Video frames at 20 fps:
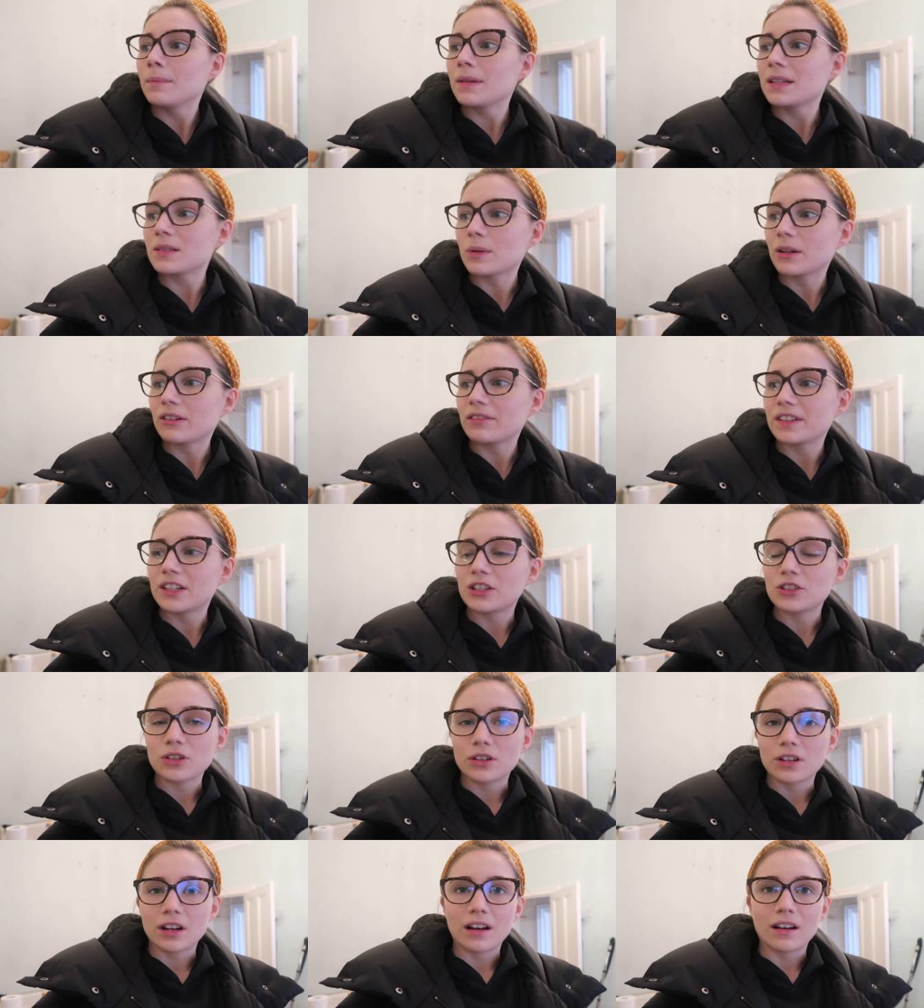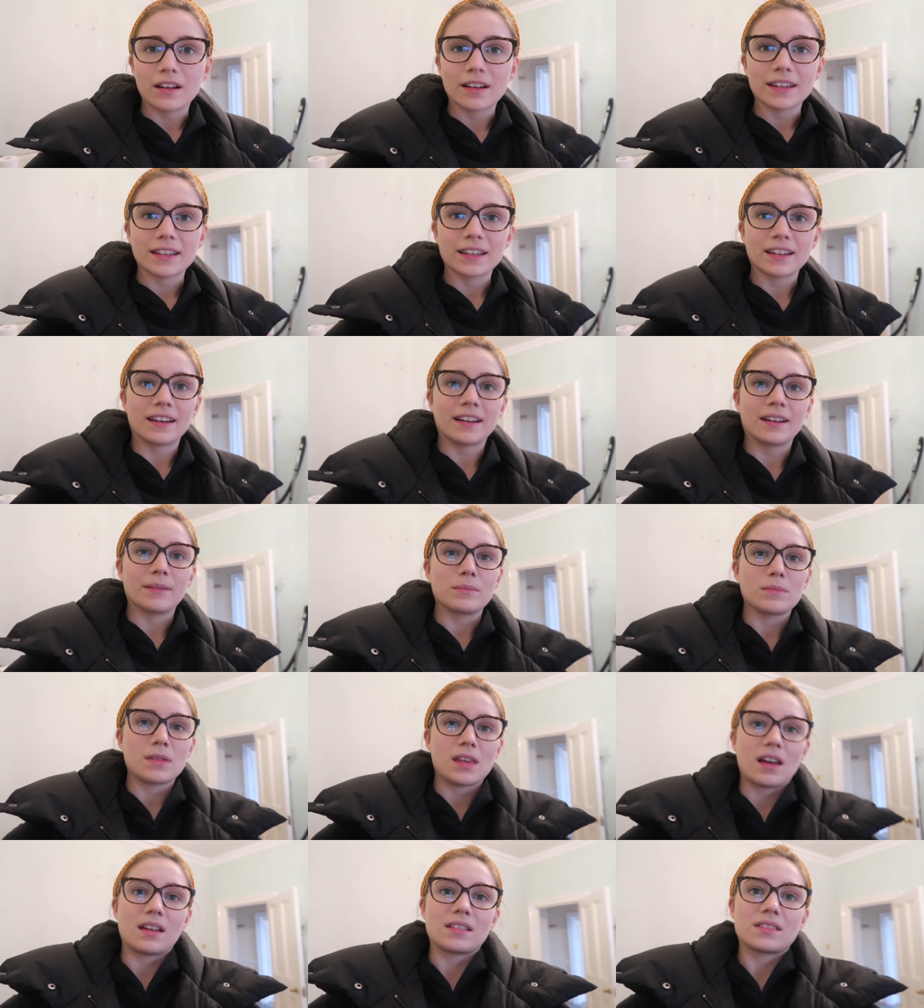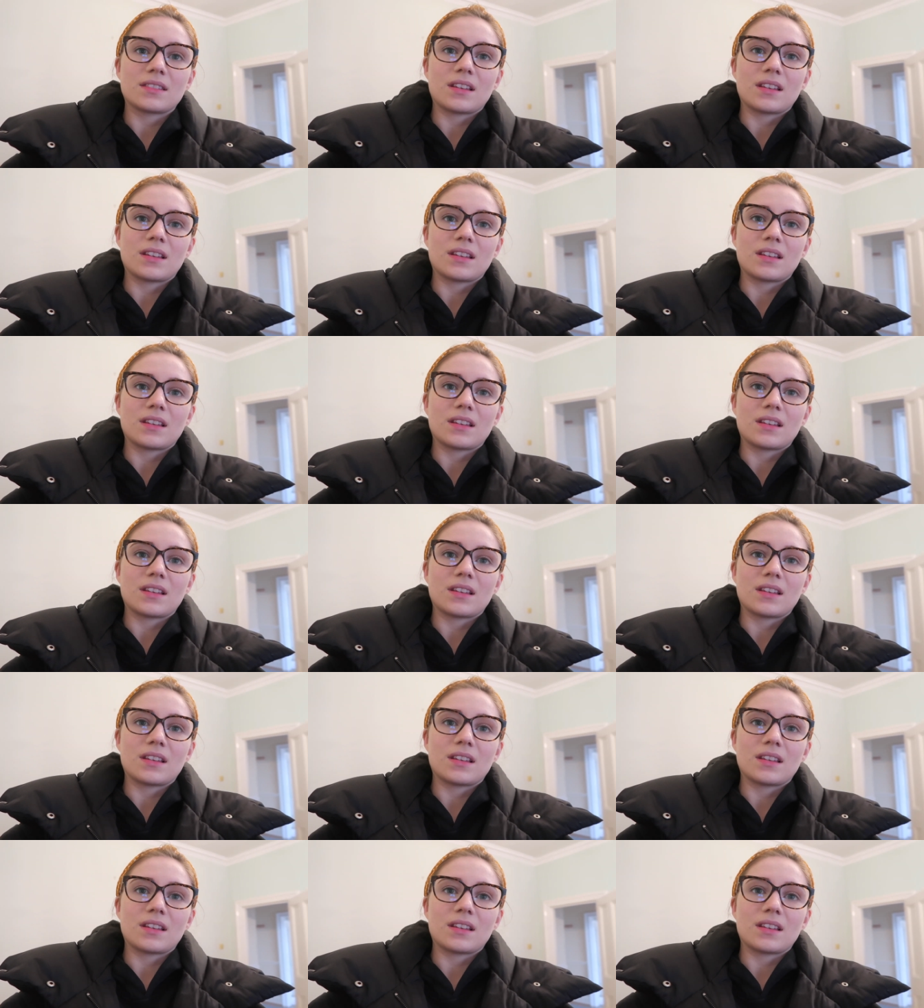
may as well finish on a high. Yeah,